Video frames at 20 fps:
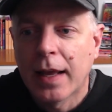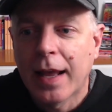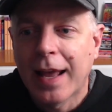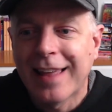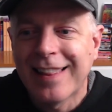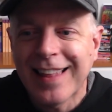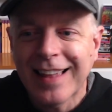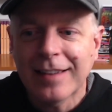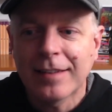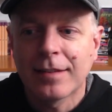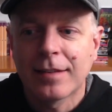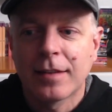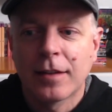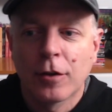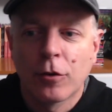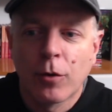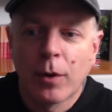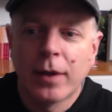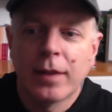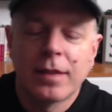And that's the
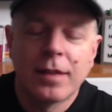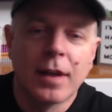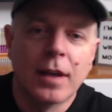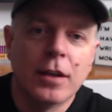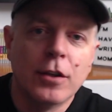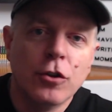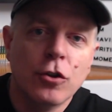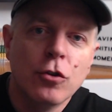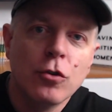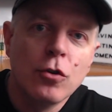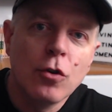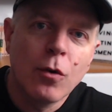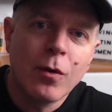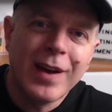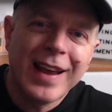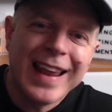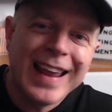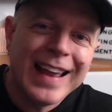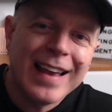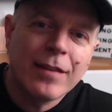great thing. You
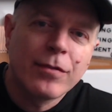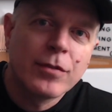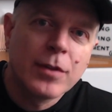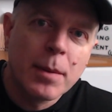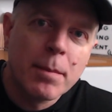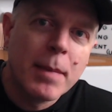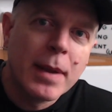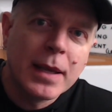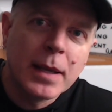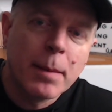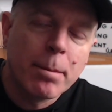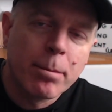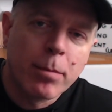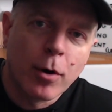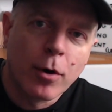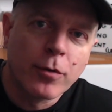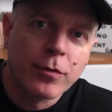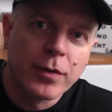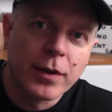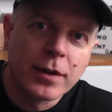don't have to make it
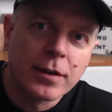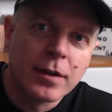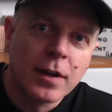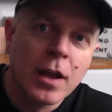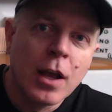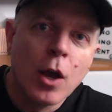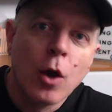perfect.